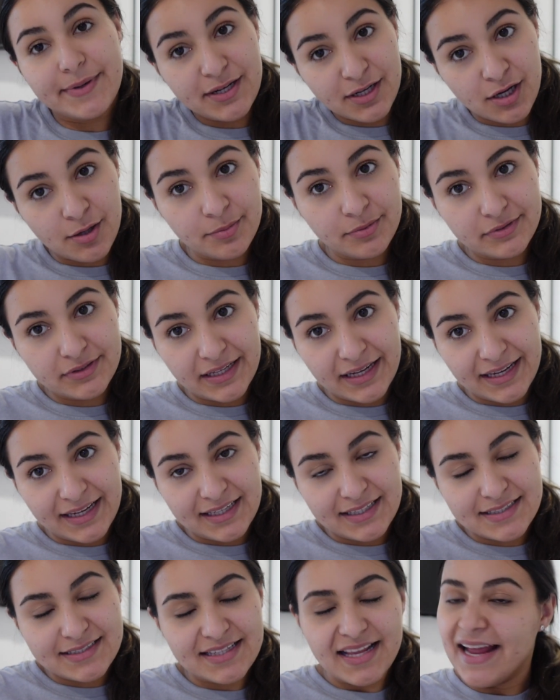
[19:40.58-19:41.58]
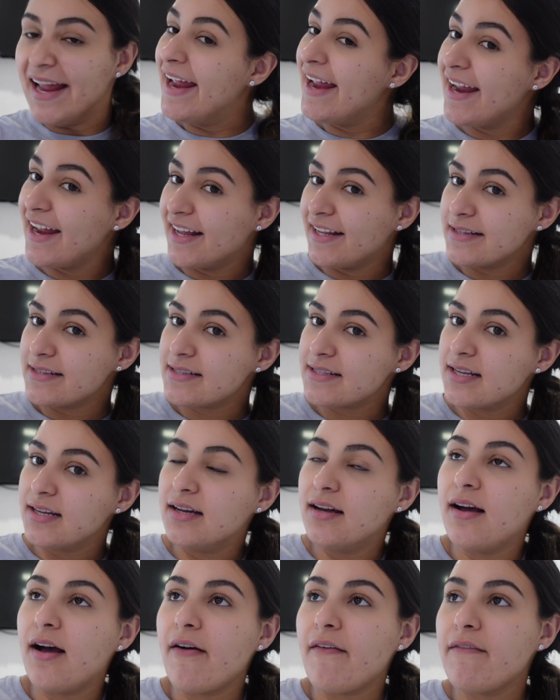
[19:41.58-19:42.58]
been a couple days and
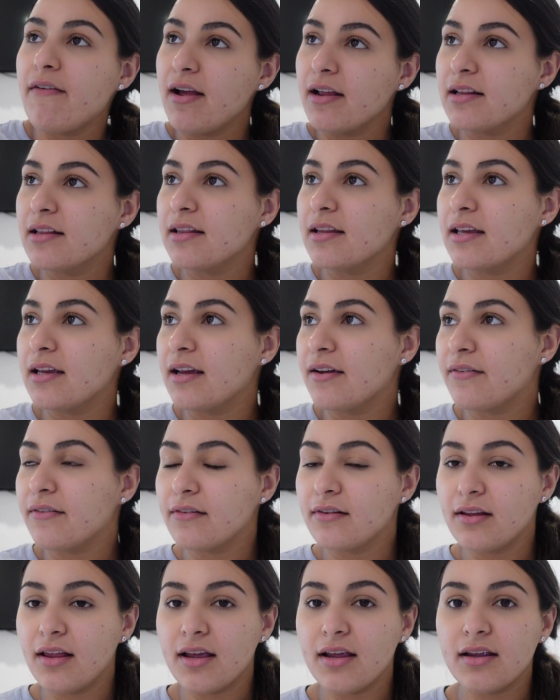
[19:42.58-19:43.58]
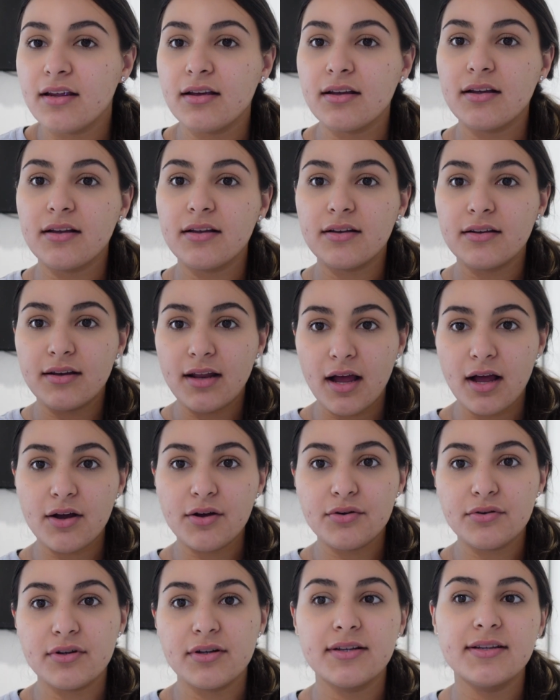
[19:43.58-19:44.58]
finally I feel like
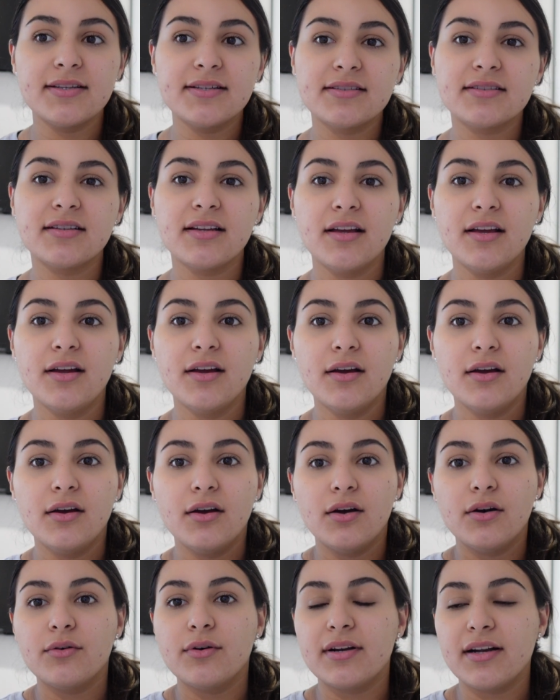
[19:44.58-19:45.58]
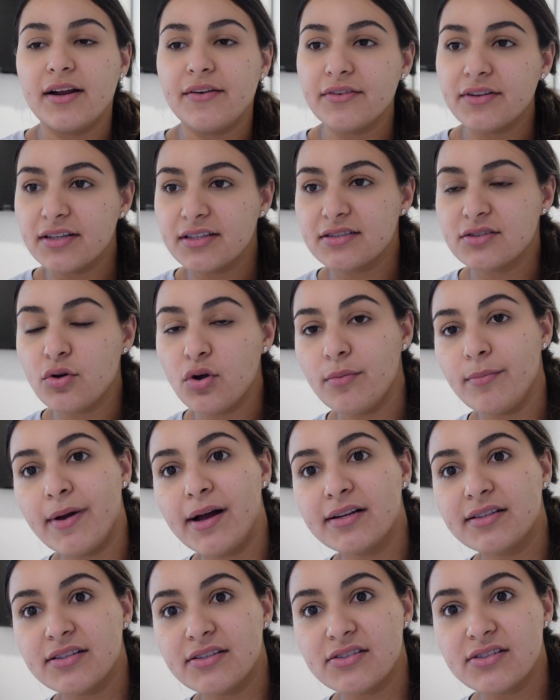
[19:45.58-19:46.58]
now is when everything is going
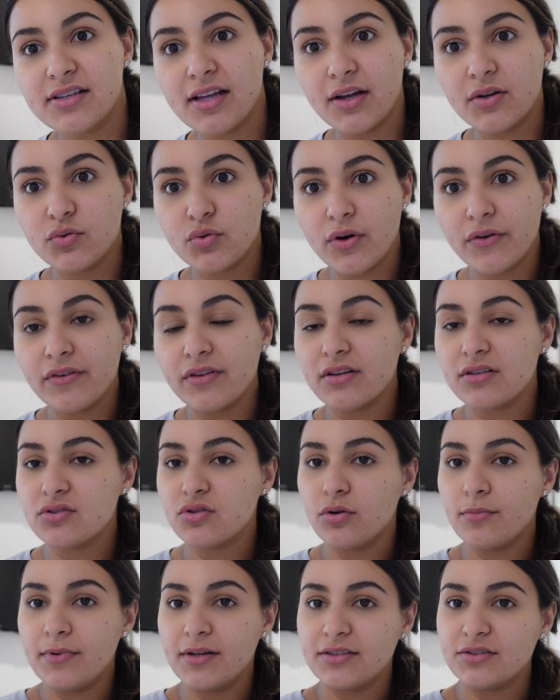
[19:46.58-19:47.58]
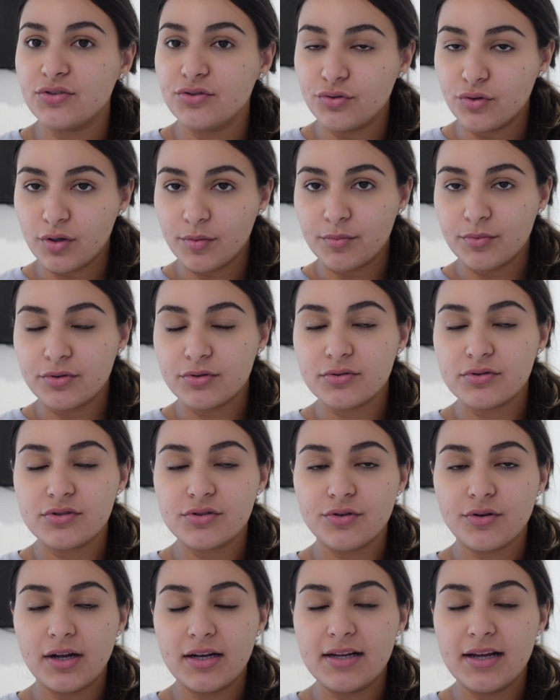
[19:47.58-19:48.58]
back to schedule, Everything's going back to normal.
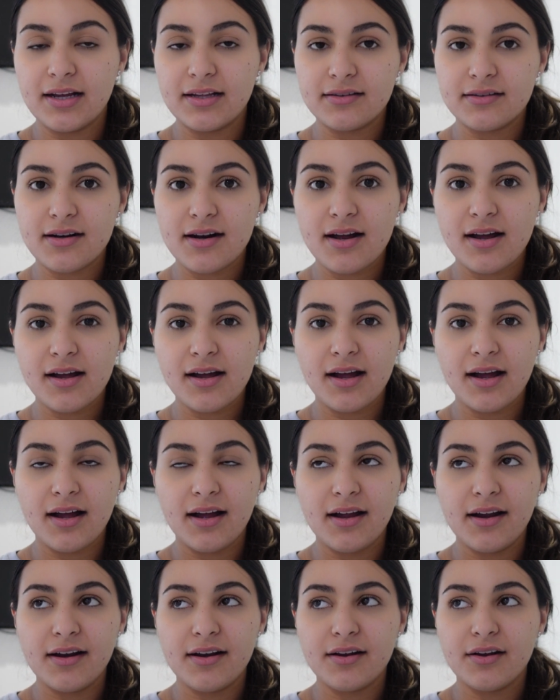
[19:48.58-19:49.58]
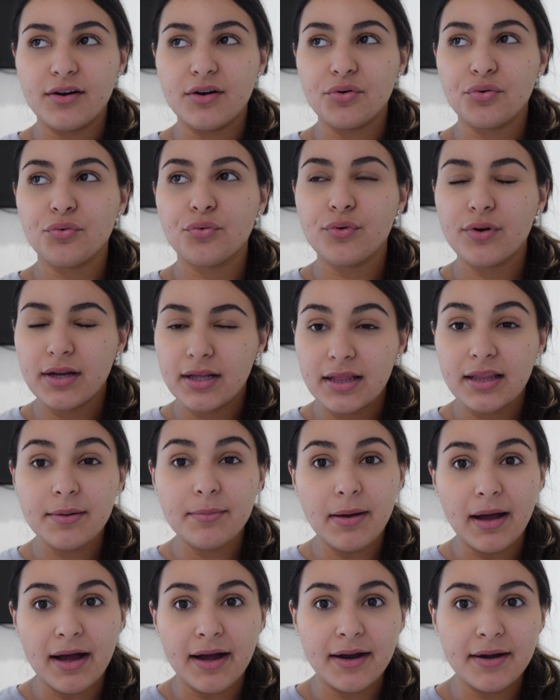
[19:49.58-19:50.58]
So Alejandra had a really
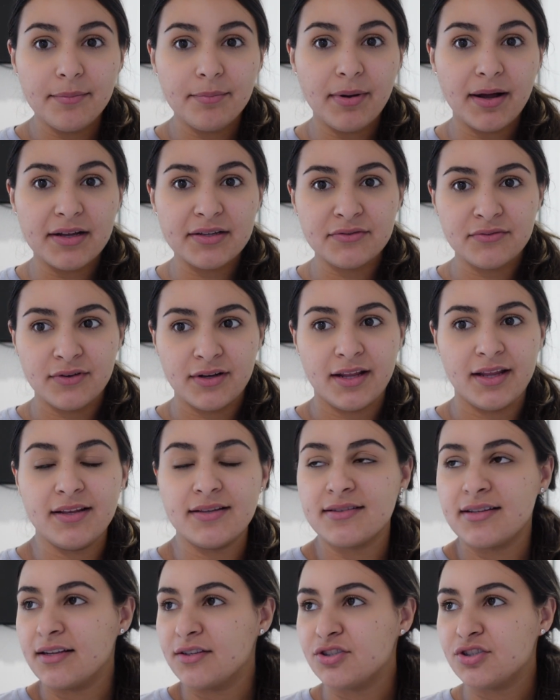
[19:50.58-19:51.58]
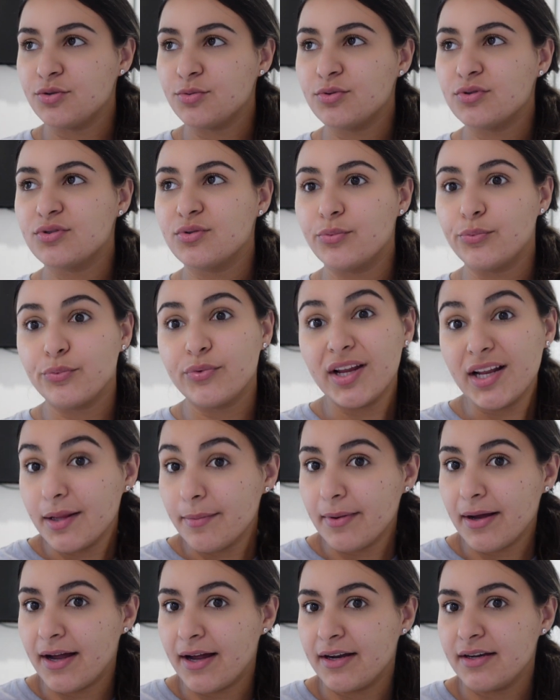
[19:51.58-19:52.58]
bad past few days. Like she was really
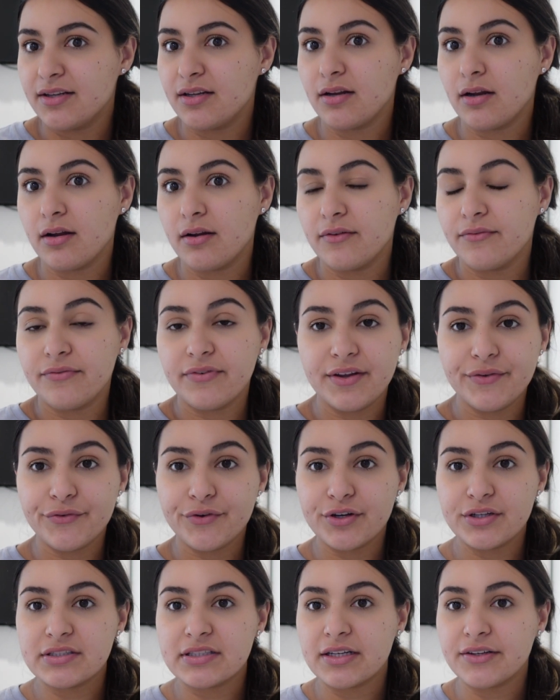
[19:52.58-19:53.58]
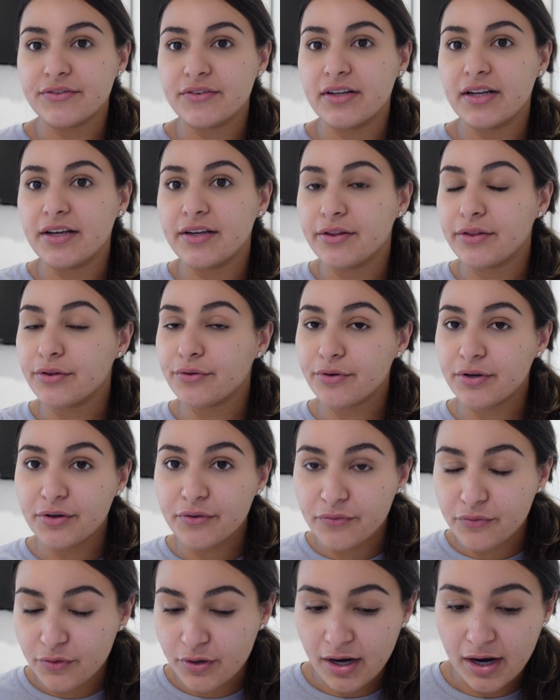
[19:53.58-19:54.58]
bad fevers every like three to
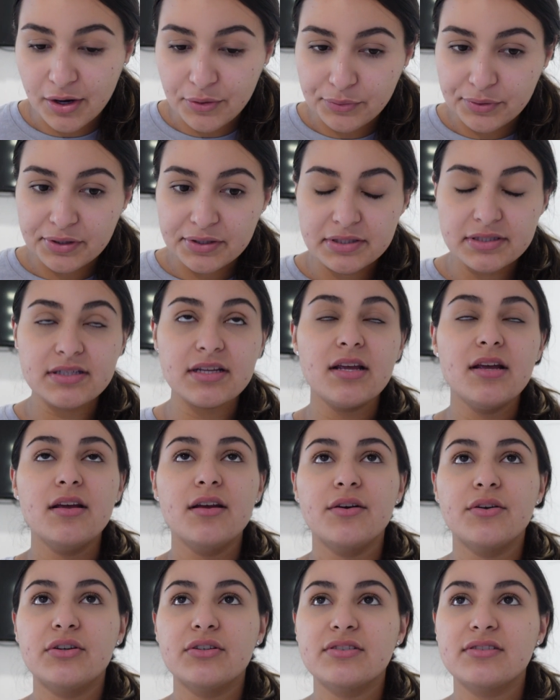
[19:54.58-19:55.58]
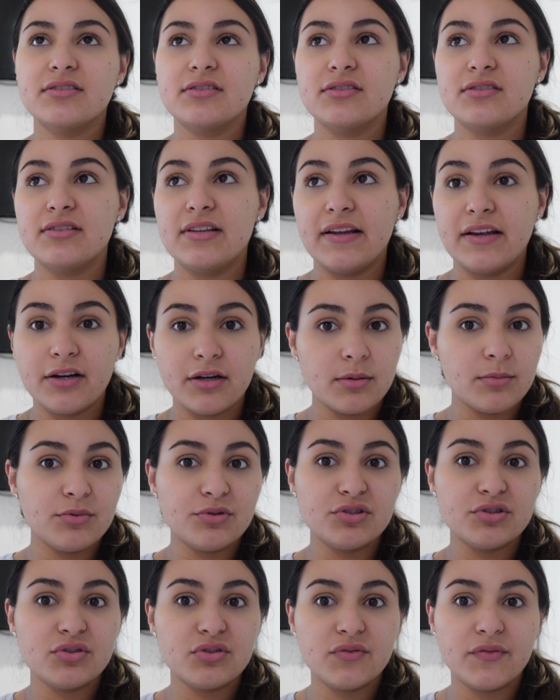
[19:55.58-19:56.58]
four hours. It was terrible.
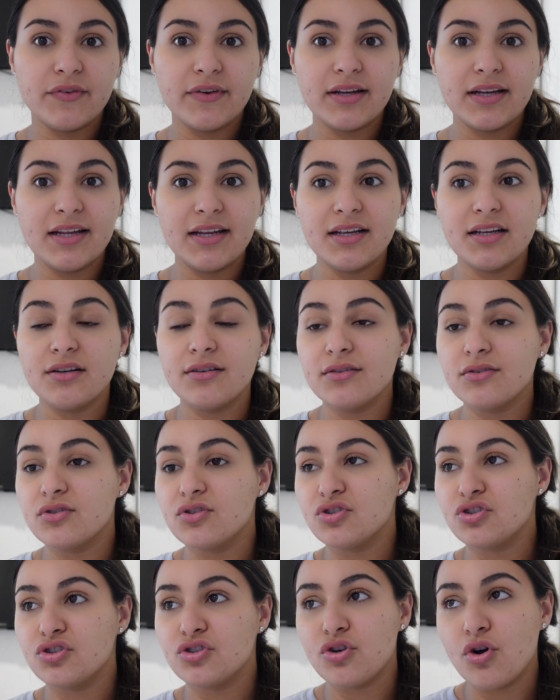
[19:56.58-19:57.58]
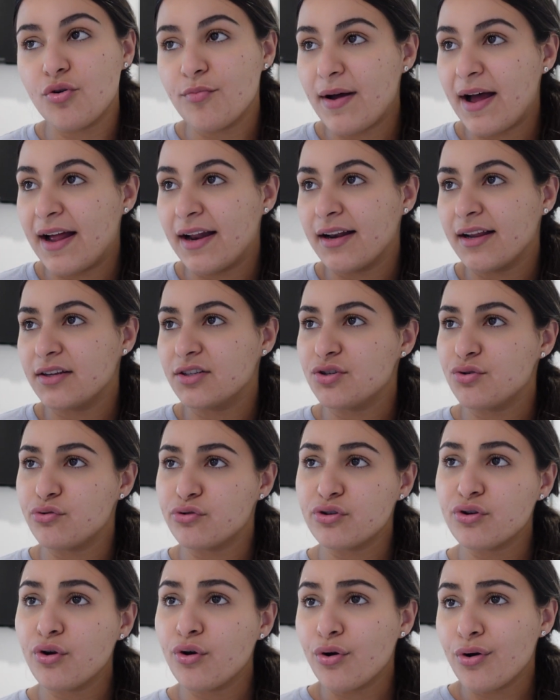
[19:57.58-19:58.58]
She was feeling so bad like she
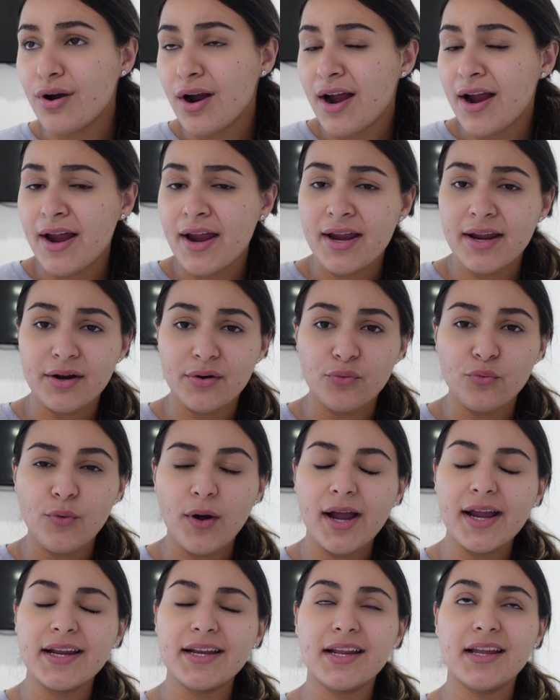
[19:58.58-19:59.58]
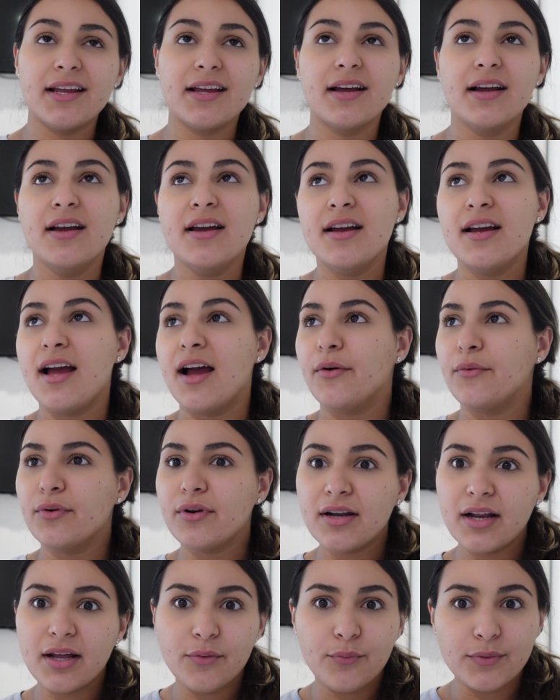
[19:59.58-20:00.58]
was crying and whining and we
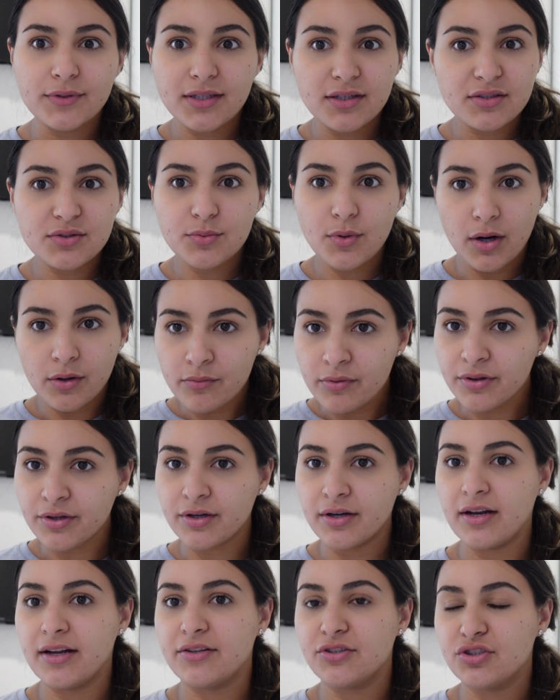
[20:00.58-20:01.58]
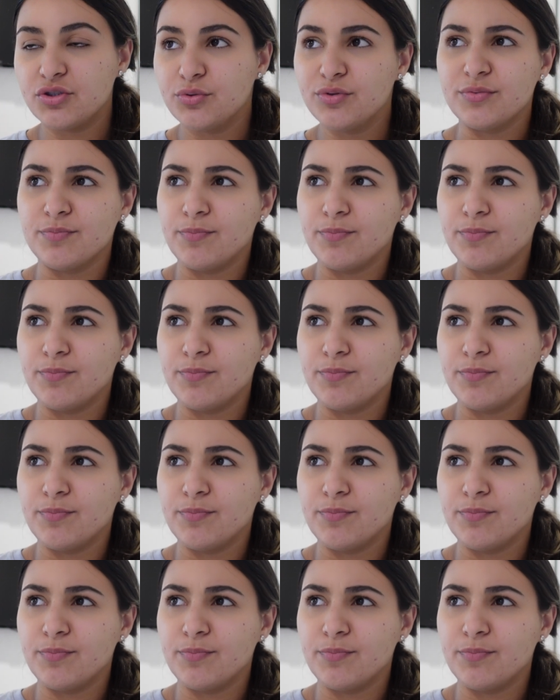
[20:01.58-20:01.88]
are like what the hell's wrong with her like she was